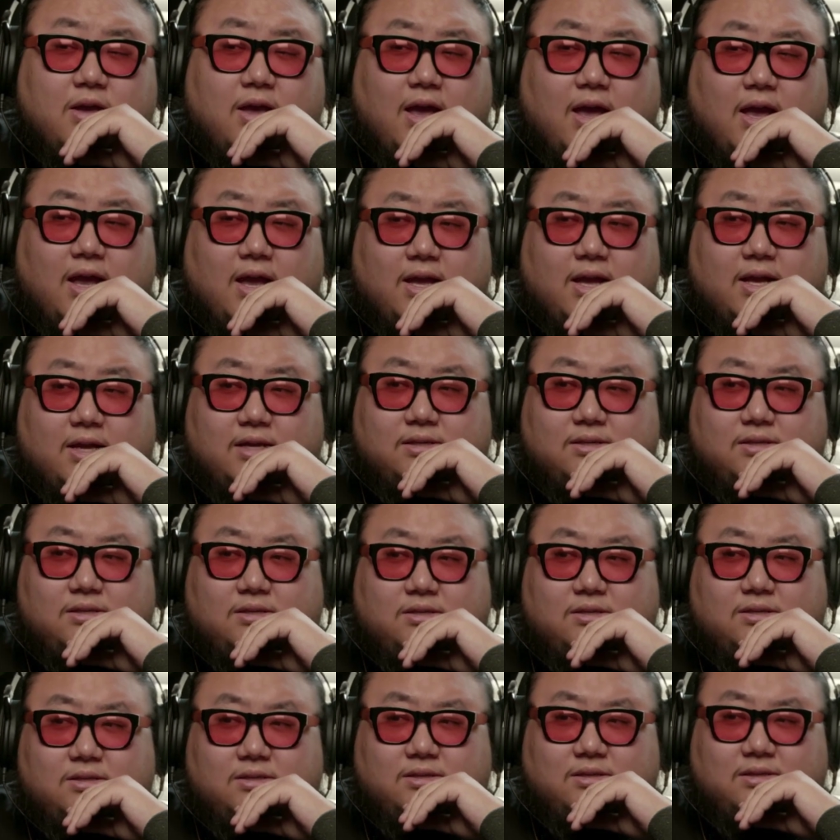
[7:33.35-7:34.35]
And
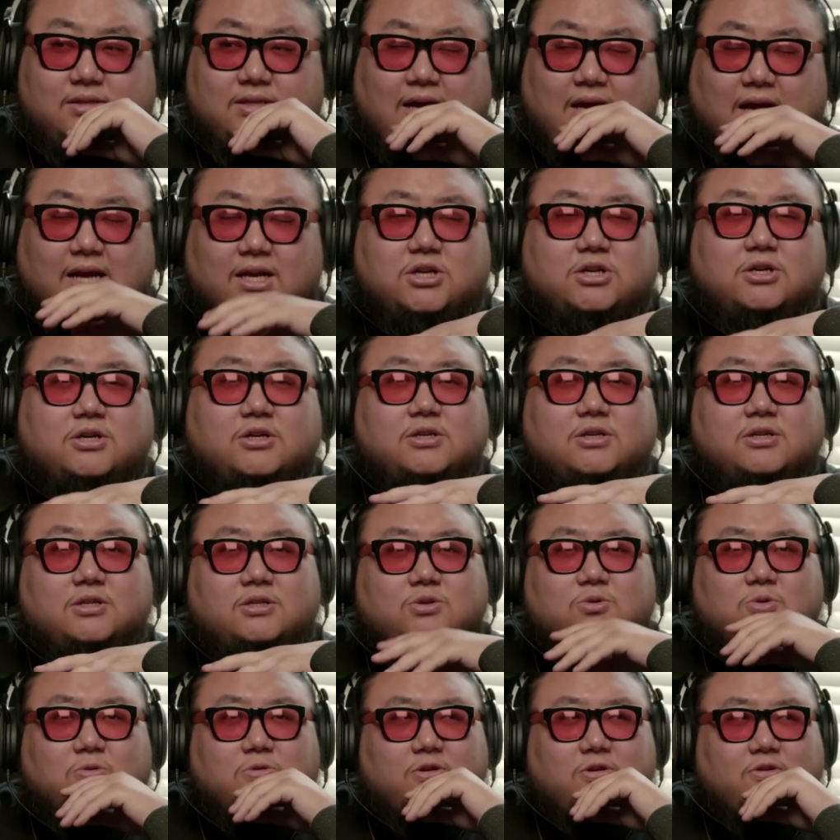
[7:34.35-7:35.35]
that could
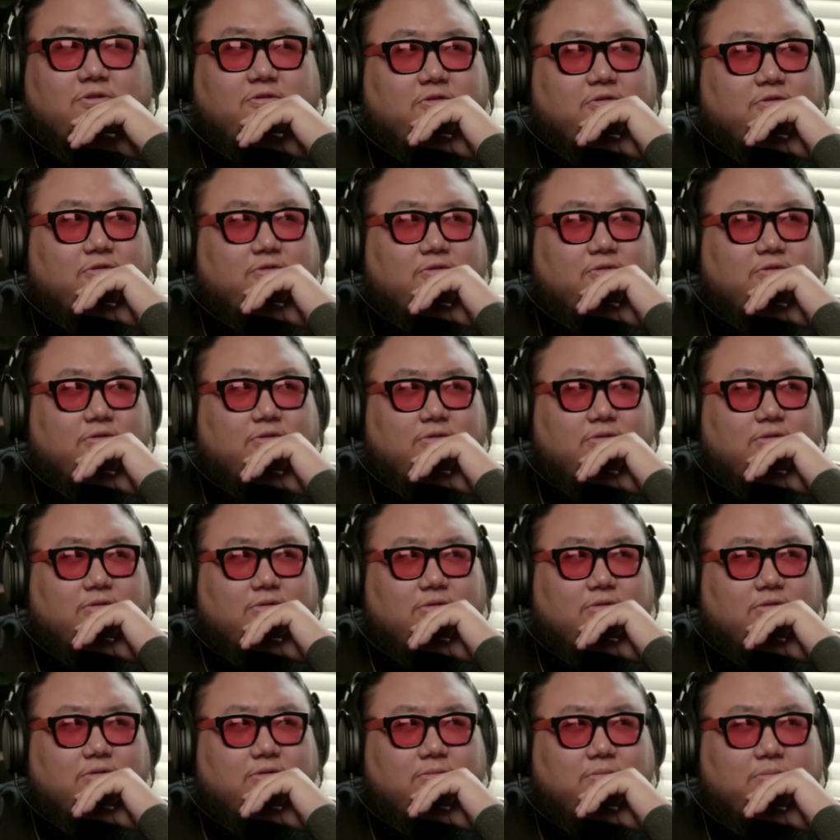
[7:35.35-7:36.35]
sort of
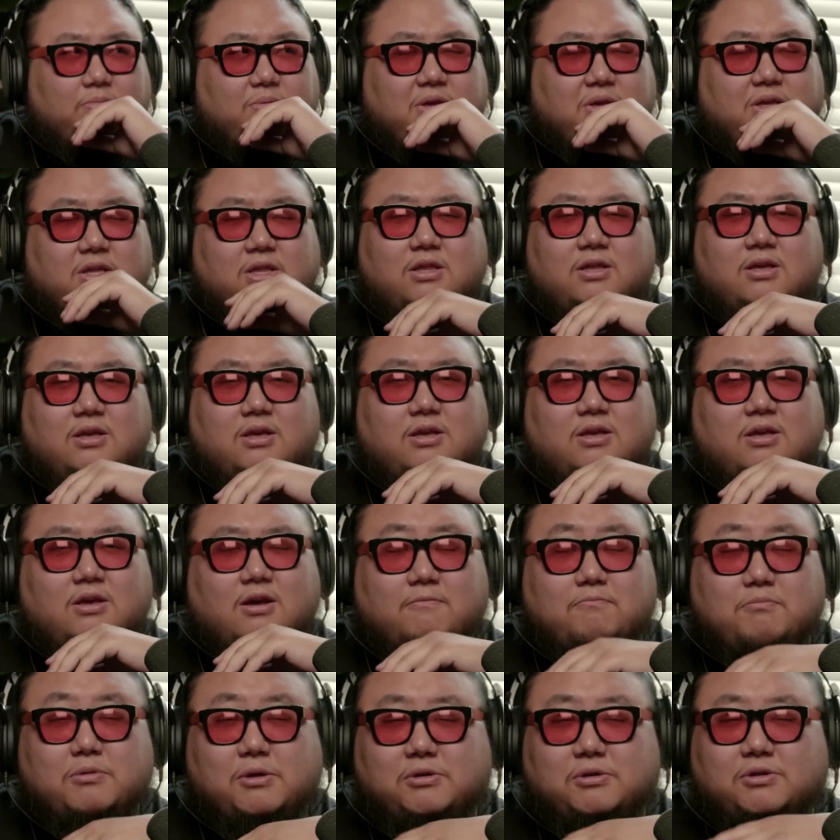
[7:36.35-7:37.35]
be the
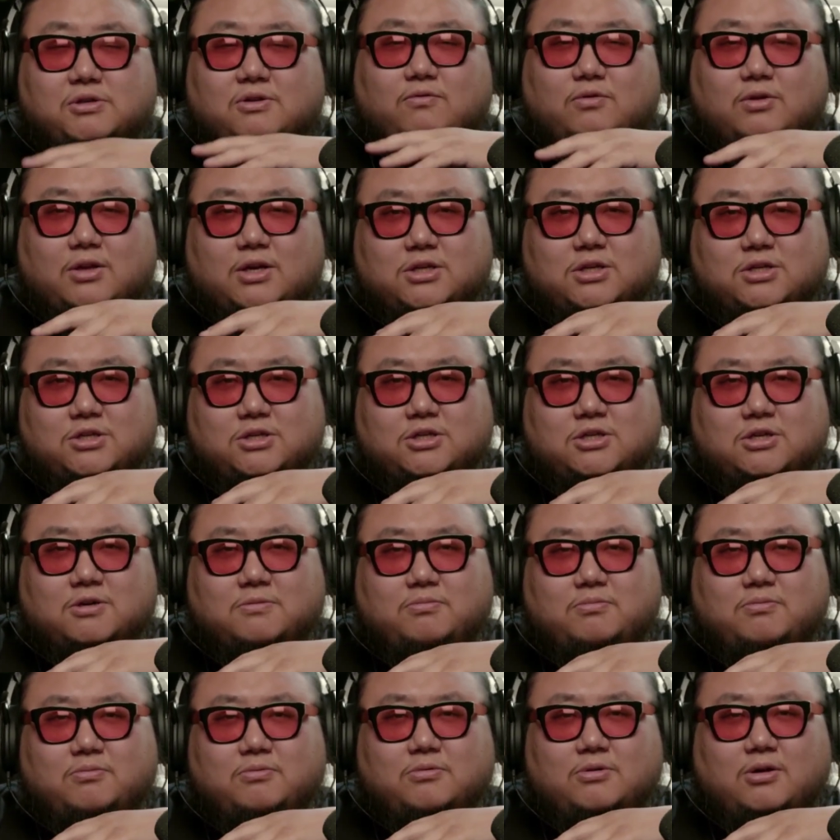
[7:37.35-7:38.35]
abusive
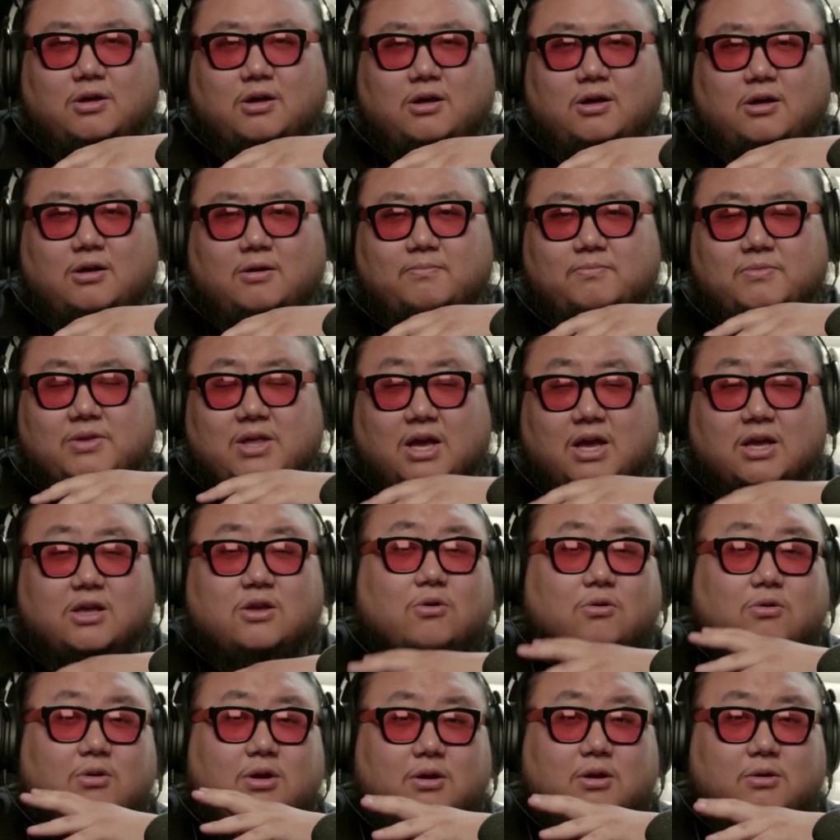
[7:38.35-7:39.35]
relationship um, that
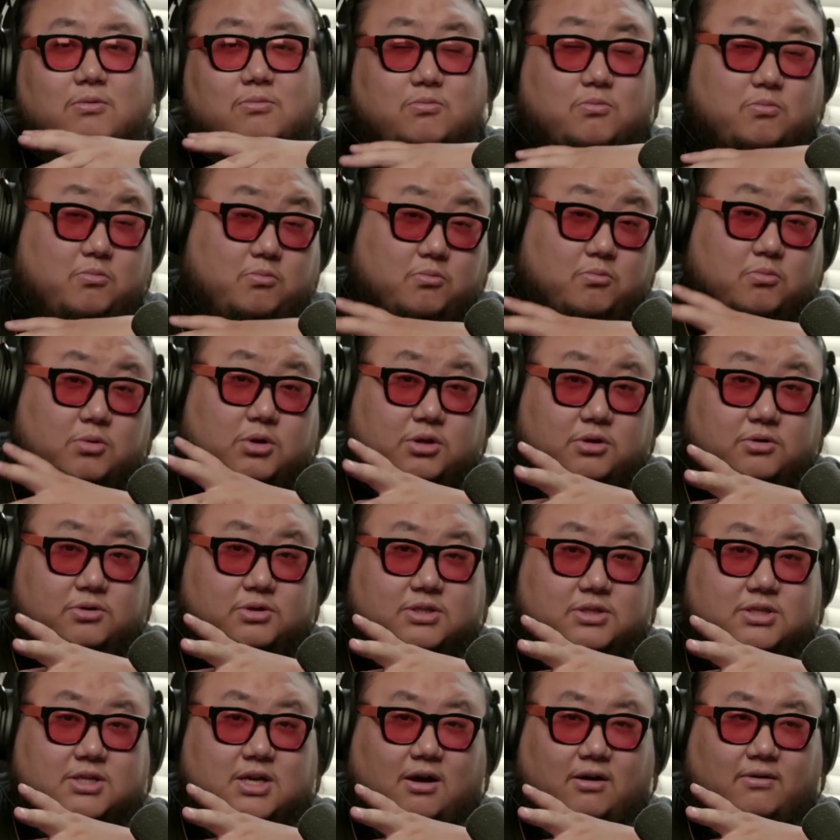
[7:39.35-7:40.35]
you're in with
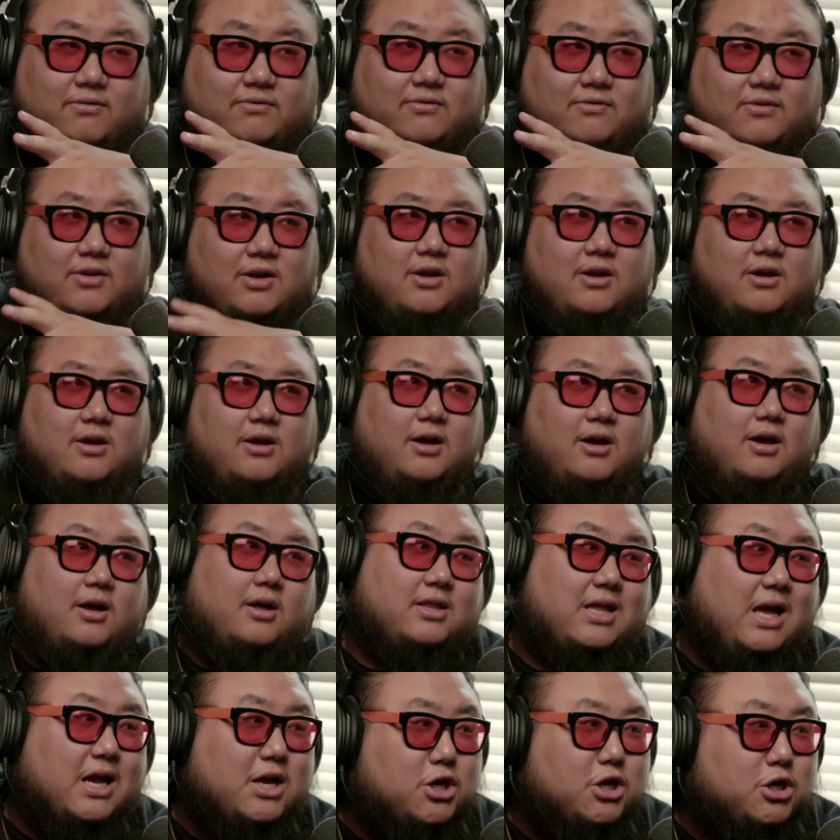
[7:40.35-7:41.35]
yourself. Uh,
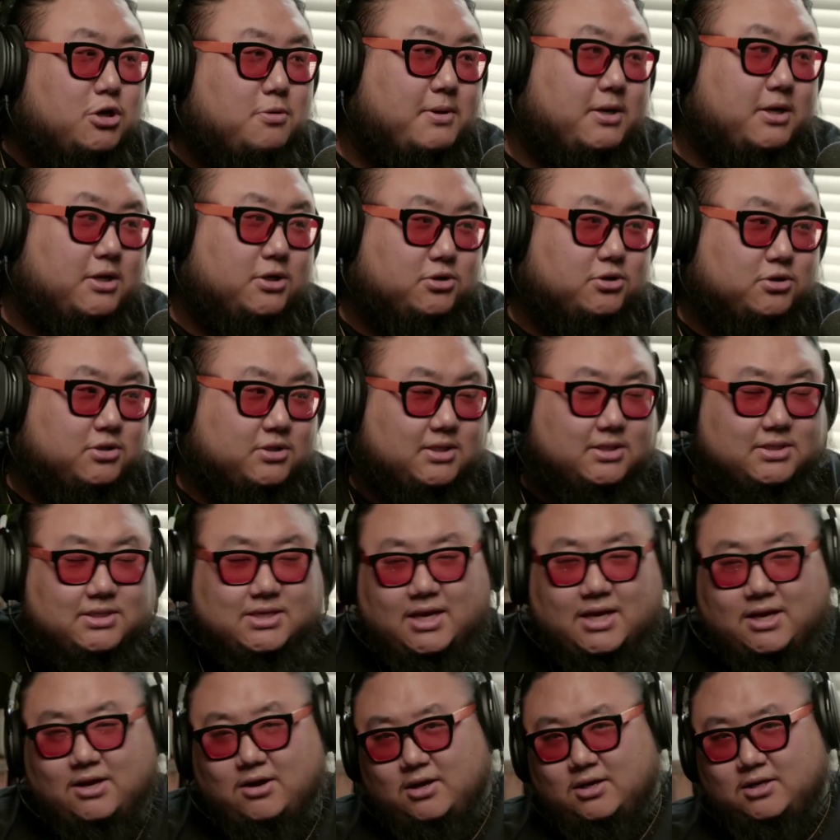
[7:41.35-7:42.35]
that could be an interesting
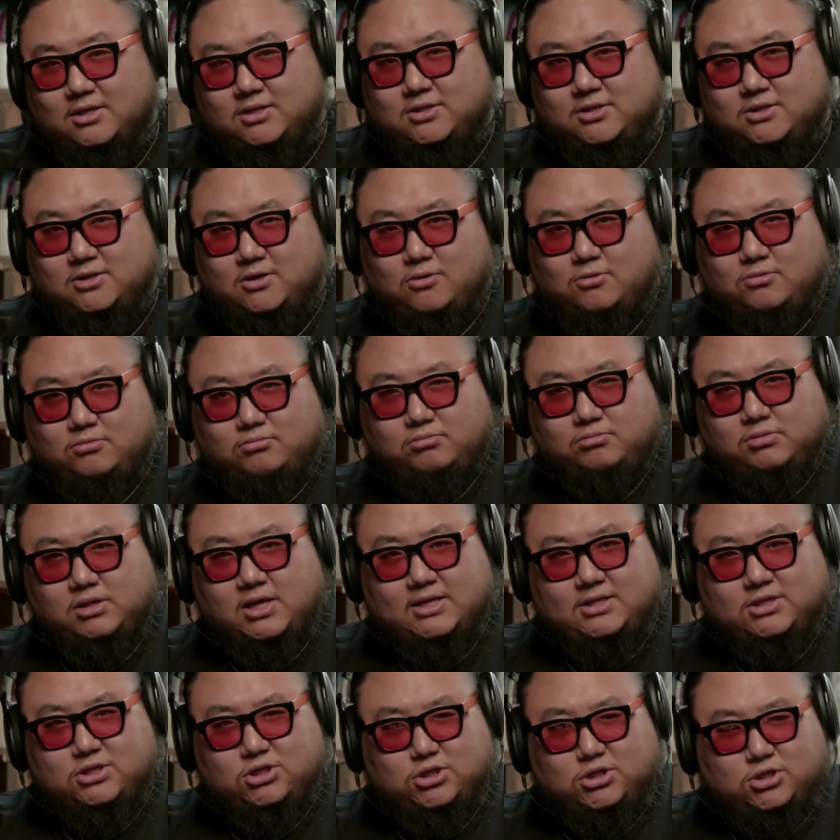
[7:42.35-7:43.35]
take on it. So
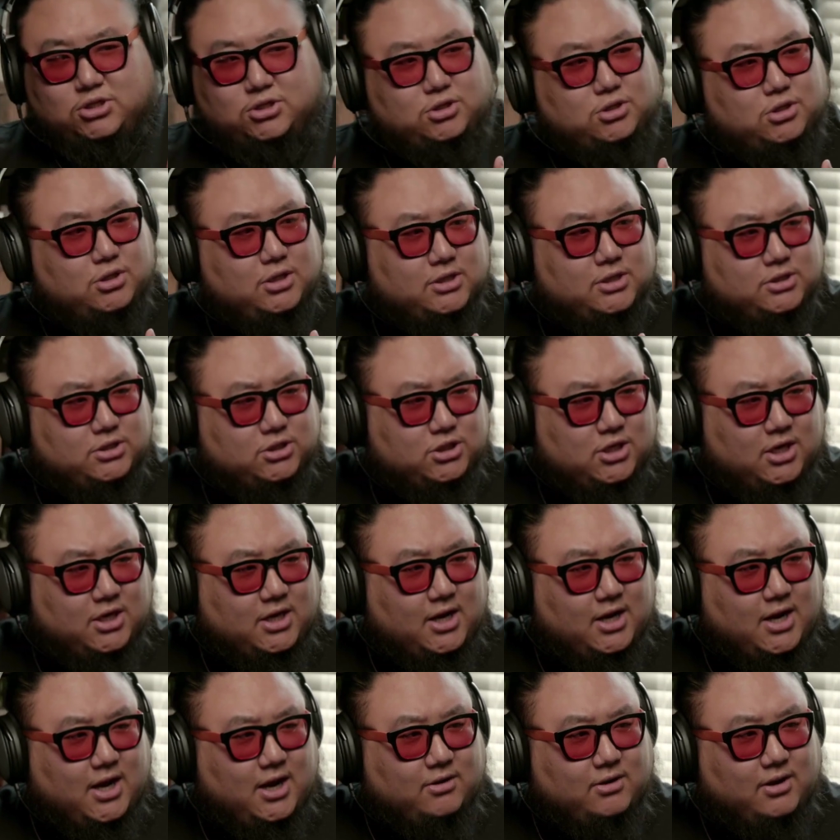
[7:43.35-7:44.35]
let's let's check
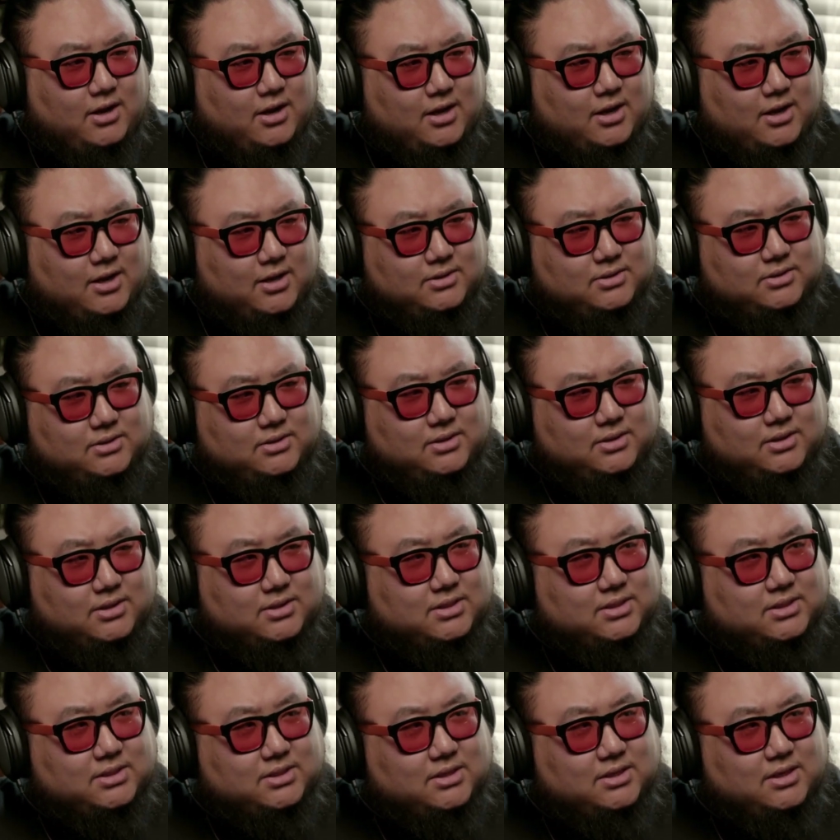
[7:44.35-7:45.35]
it out and
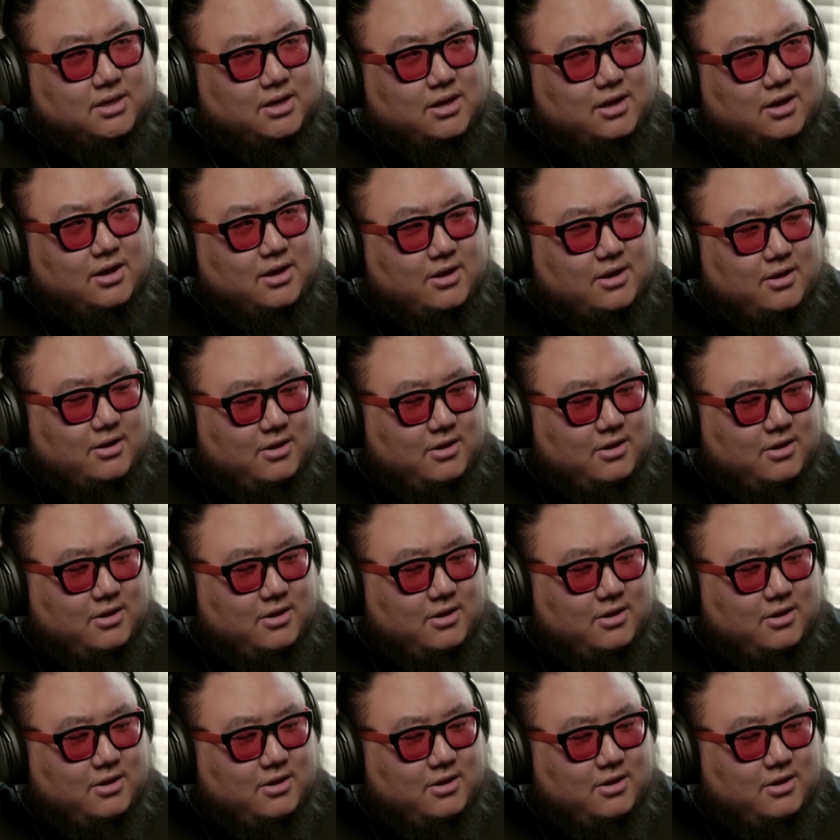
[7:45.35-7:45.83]
let's. Uh,